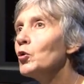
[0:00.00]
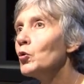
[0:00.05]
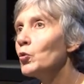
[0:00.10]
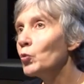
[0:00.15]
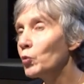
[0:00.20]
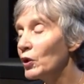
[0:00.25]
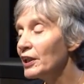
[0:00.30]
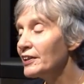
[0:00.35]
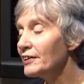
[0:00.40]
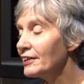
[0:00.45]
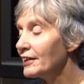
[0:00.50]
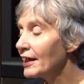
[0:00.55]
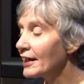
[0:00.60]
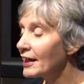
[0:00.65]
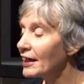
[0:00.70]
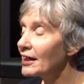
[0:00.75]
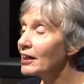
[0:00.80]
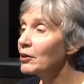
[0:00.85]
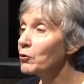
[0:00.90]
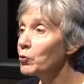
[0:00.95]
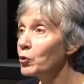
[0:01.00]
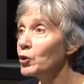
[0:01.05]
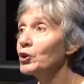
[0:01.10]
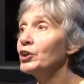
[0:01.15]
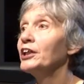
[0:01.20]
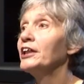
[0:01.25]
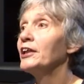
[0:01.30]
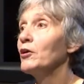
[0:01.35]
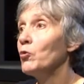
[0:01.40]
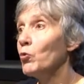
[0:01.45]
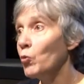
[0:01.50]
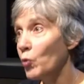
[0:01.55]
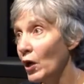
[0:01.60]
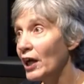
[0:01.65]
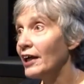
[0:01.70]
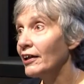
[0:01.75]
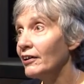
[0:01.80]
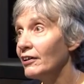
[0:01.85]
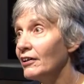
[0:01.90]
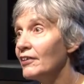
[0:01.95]
When they are working
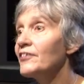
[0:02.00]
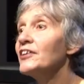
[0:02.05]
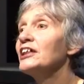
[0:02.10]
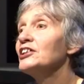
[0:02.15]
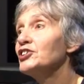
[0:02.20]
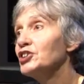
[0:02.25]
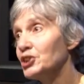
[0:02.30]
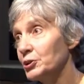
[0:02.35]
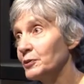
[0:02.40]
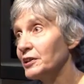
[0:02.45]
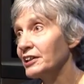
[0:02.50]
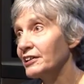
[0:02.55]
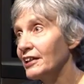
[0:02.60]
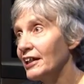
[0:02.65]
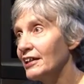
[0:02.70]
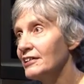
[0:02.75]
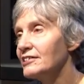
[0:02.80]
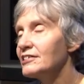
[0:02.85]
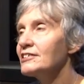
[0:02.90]
well, they're doing that.